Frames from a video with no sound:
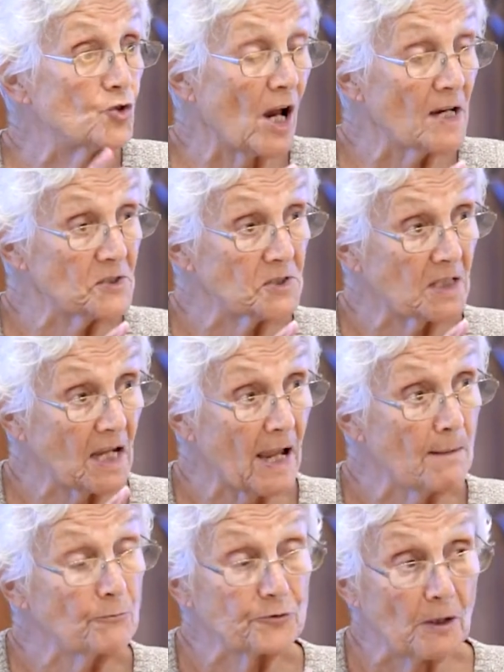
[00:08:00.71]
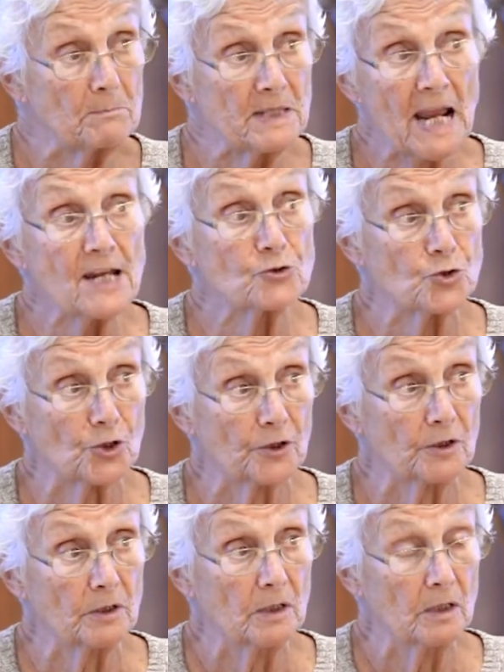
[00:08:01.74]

just came from nature,